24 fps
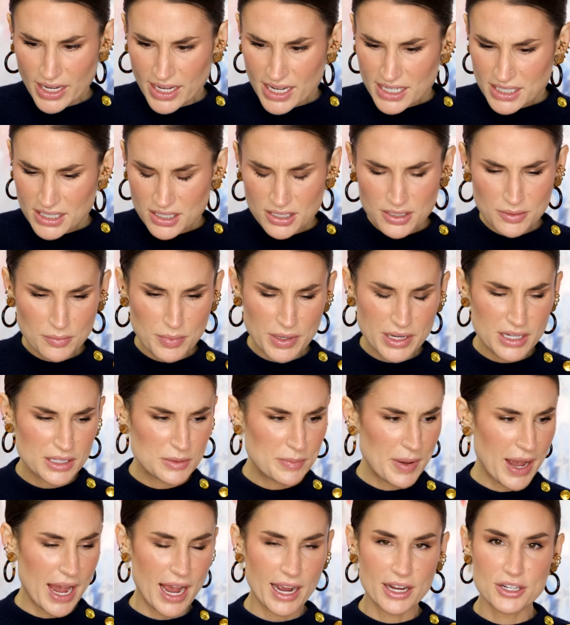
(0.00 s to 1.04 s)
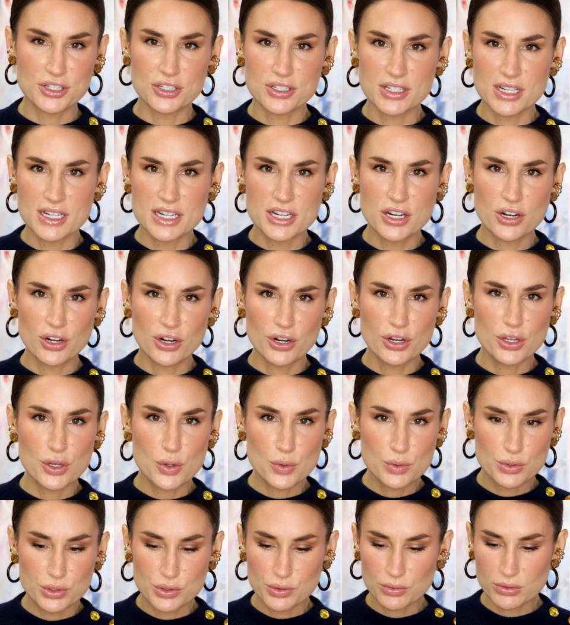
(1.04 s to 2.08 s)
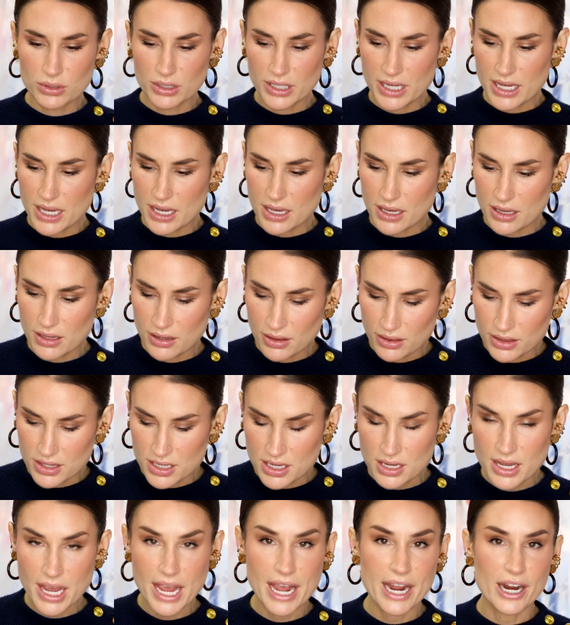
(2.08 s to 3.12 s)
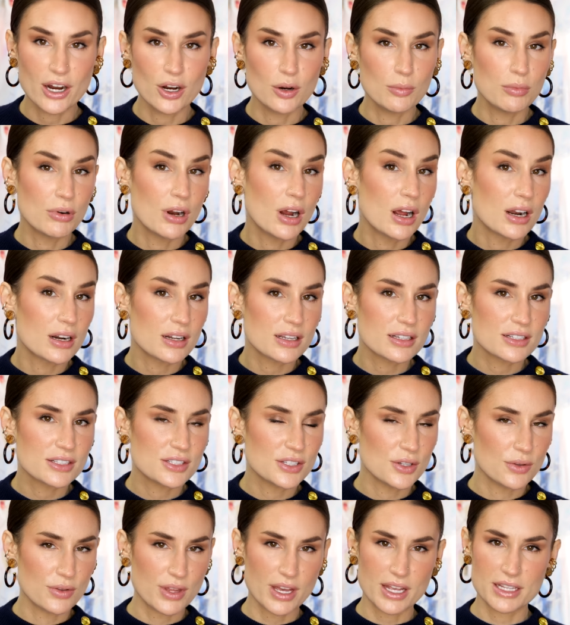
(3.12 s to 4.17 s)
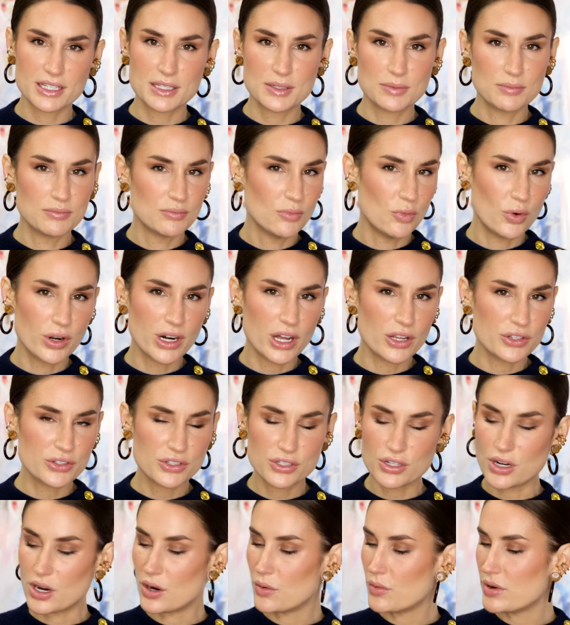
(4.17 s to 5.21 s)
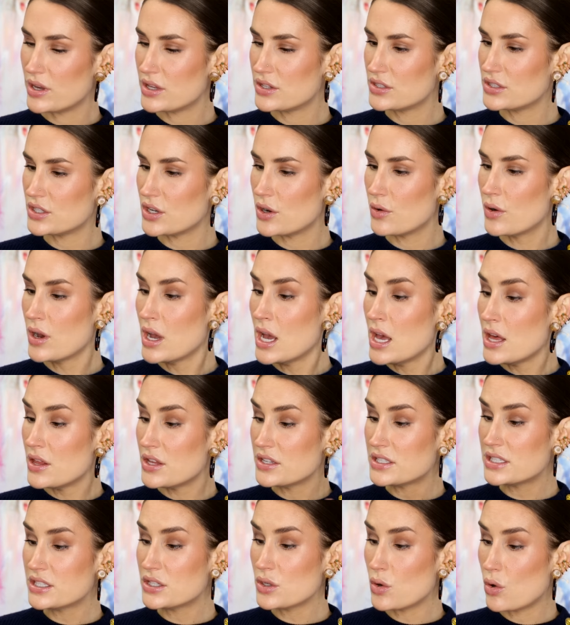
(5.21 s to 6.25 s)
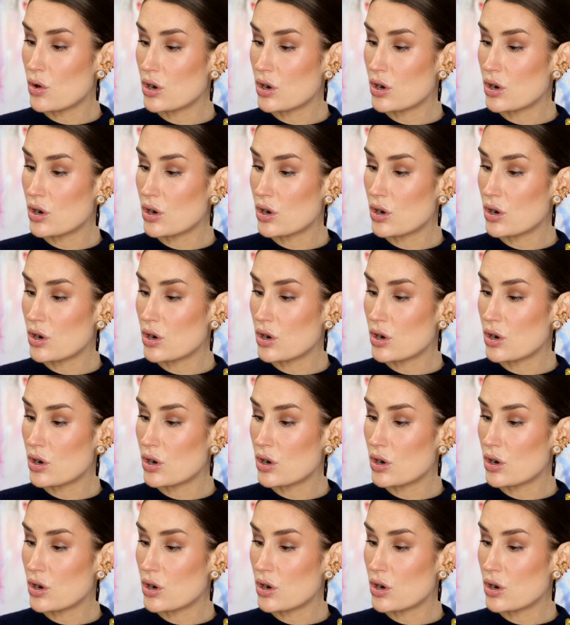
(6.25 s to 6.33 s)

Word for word: I guess the biggest packages in here are usually the hair products, so that's what I'll start with. So this is the